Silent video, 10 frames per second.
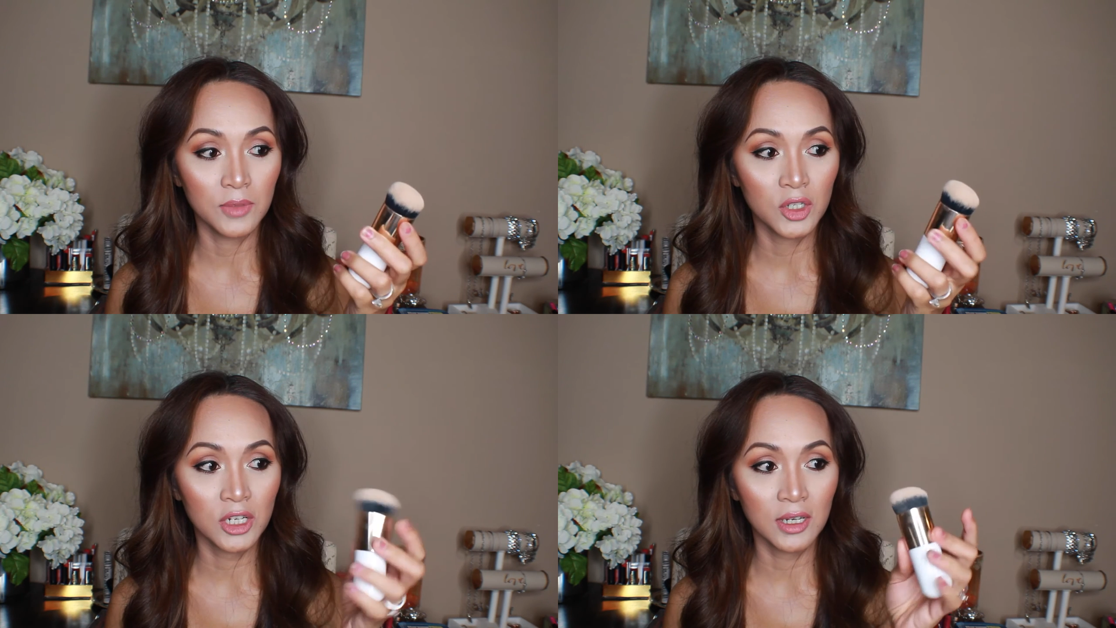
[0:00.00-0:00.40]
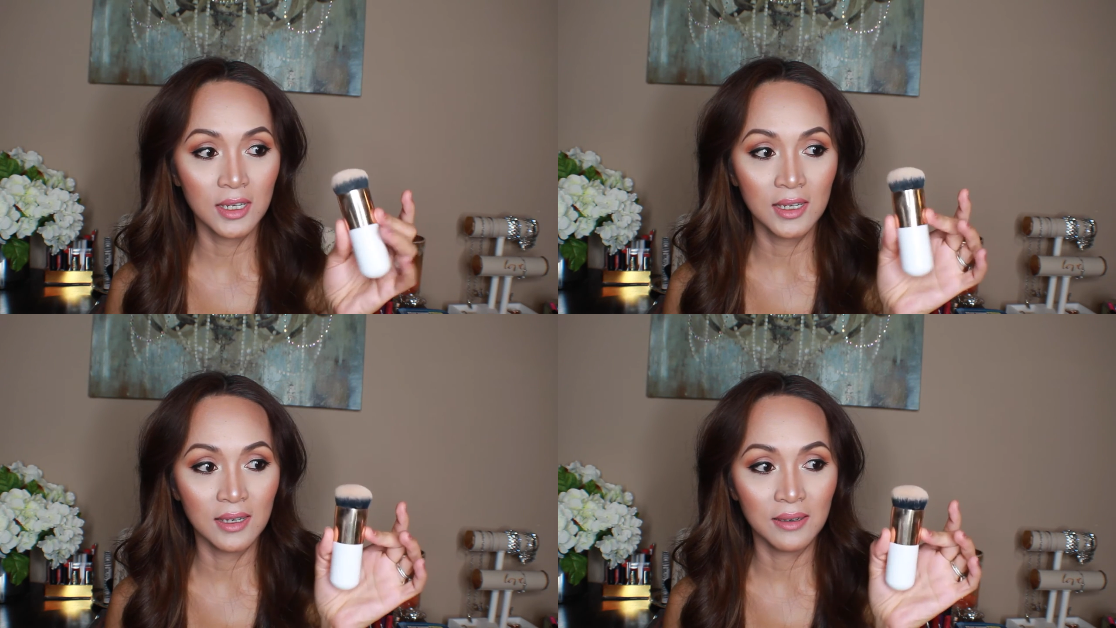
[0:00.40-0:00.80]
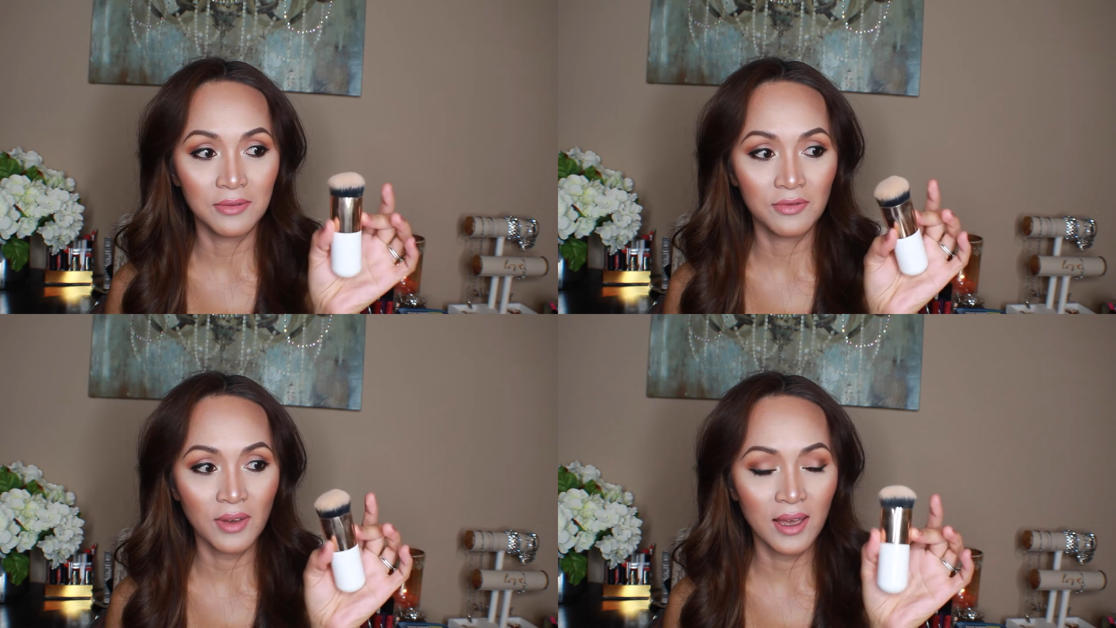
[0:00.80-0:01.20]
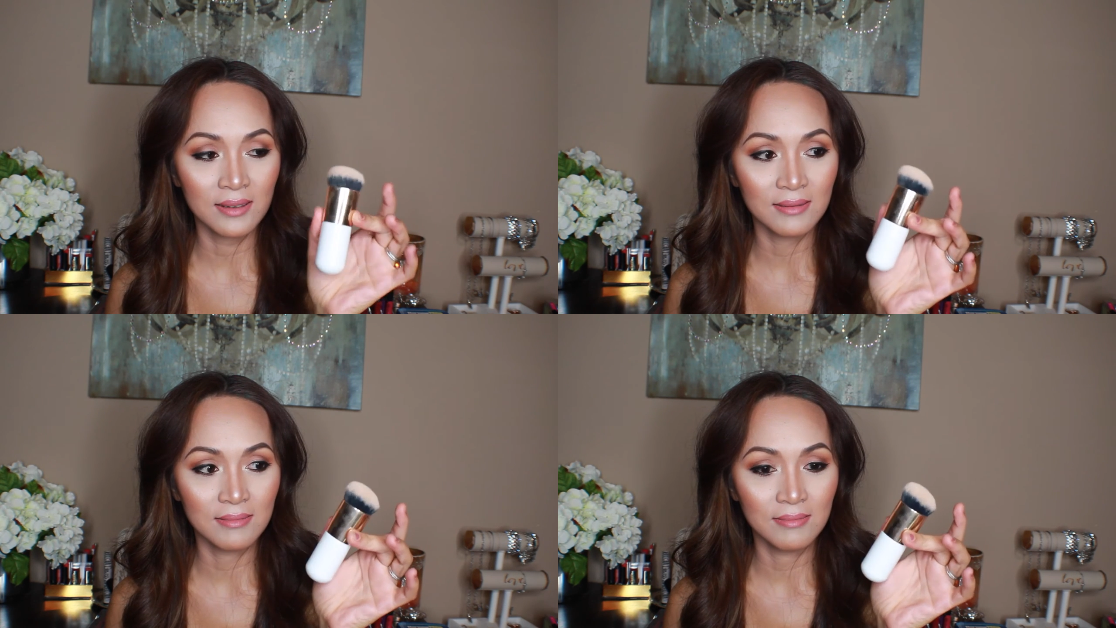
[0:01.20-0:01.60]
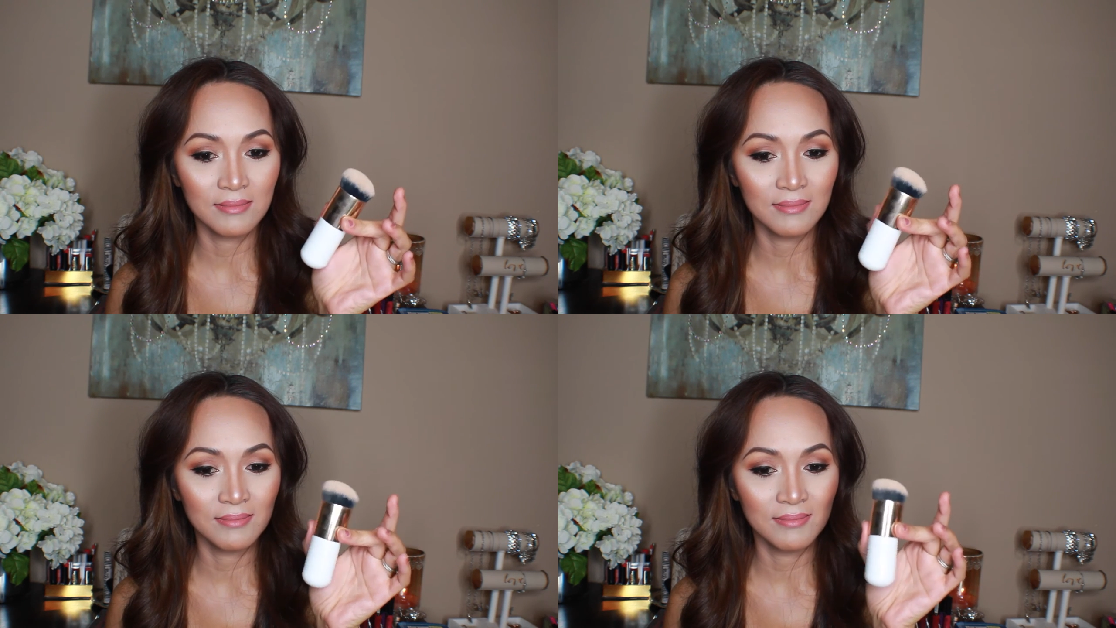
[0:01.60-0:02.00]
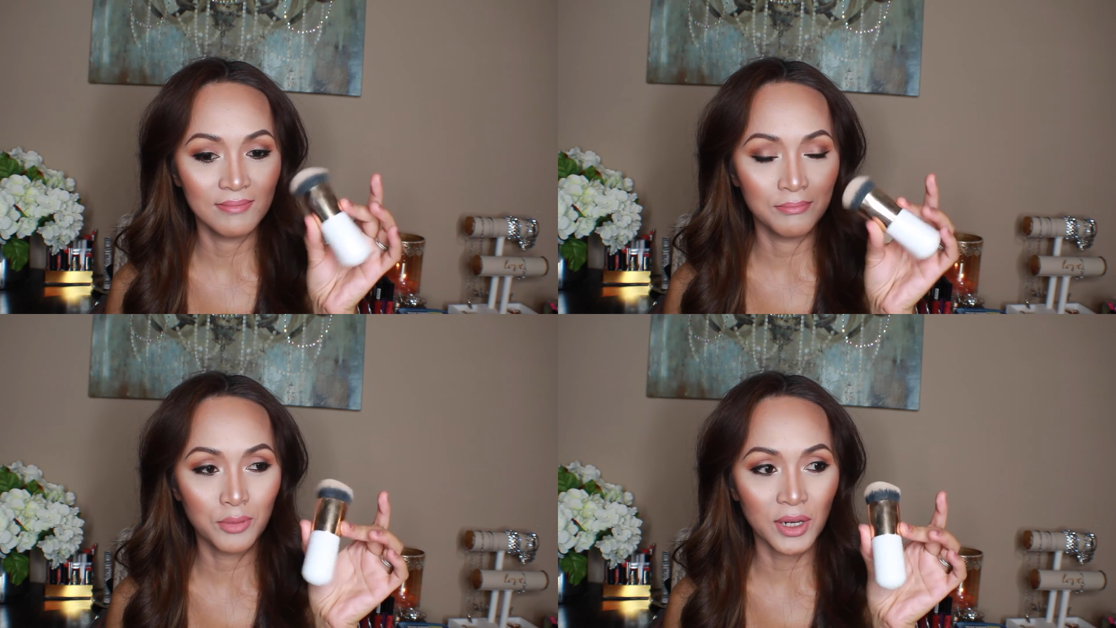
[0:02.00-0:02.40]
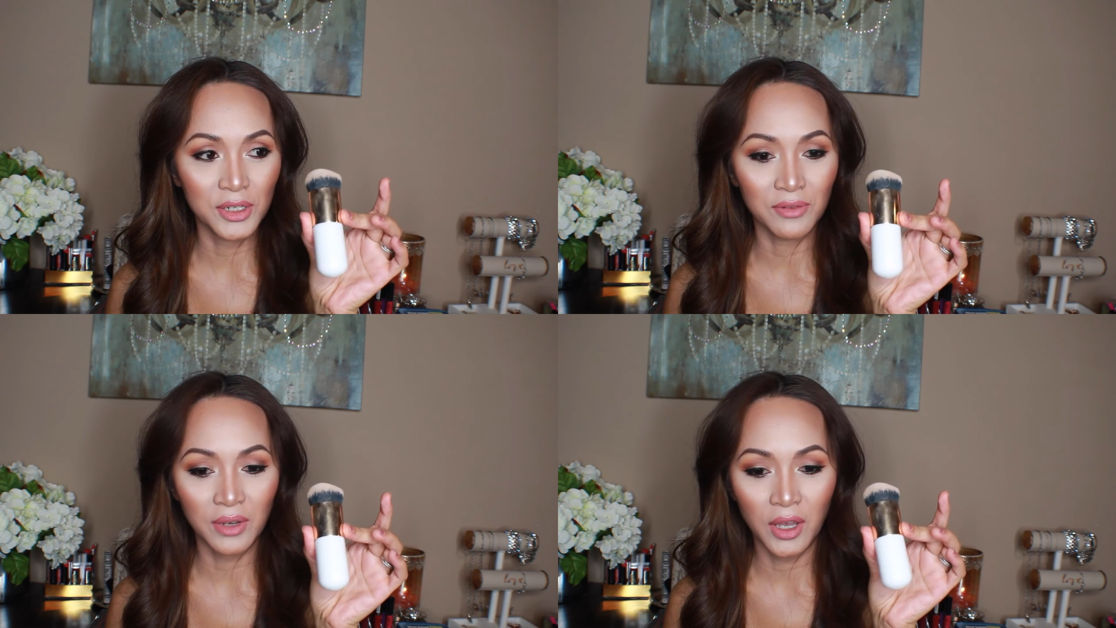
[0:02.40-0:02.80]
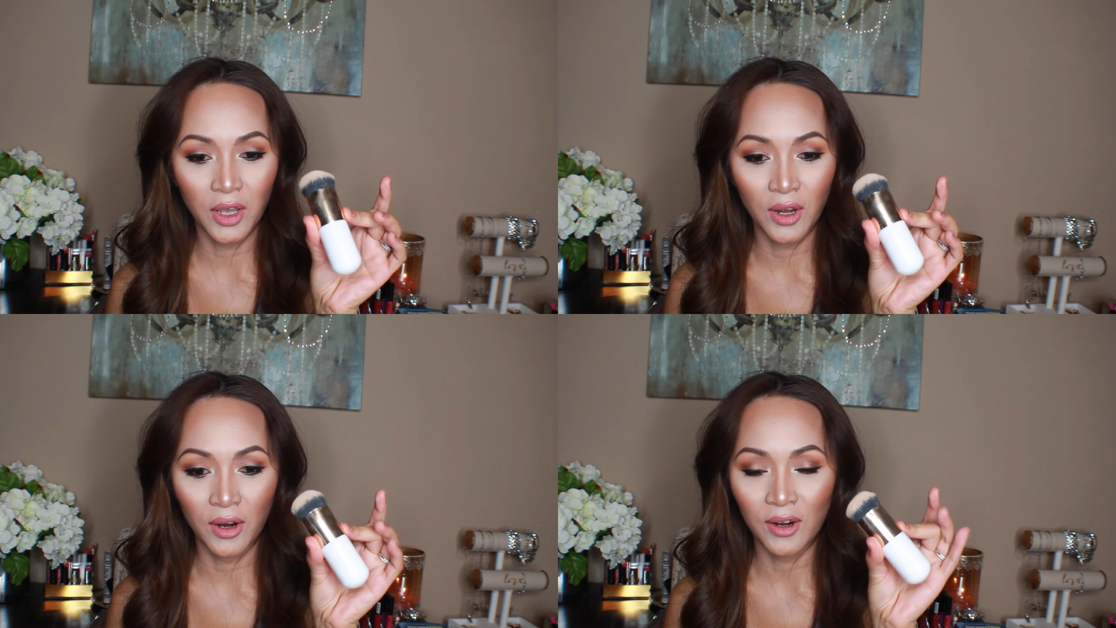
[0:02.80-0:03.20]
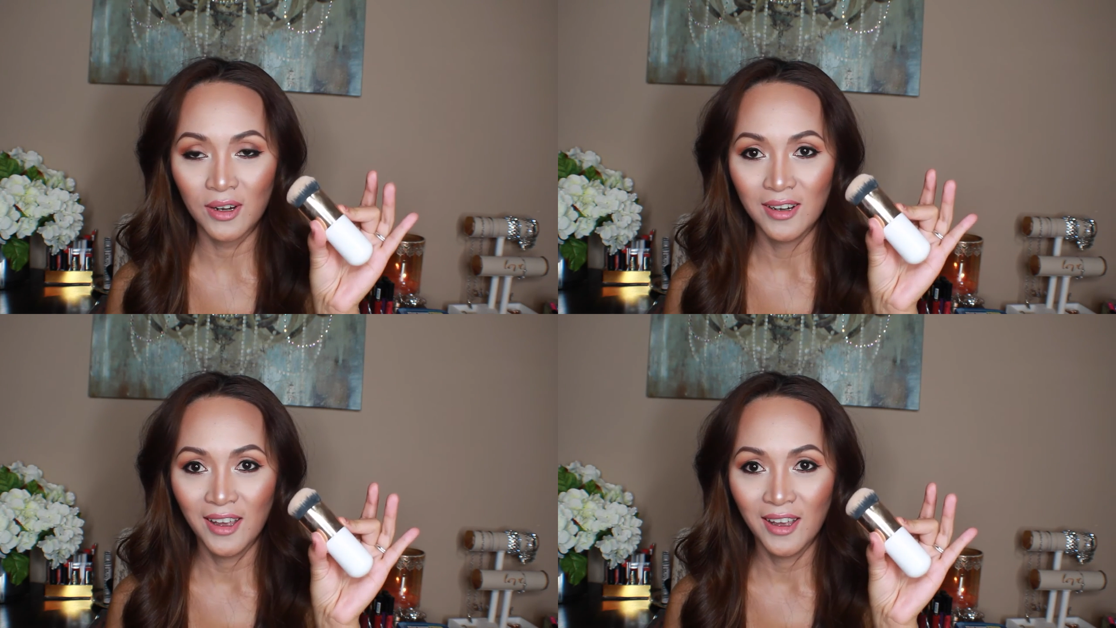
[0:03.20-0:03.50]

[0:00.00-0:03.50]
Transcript: chunky fat brush over here.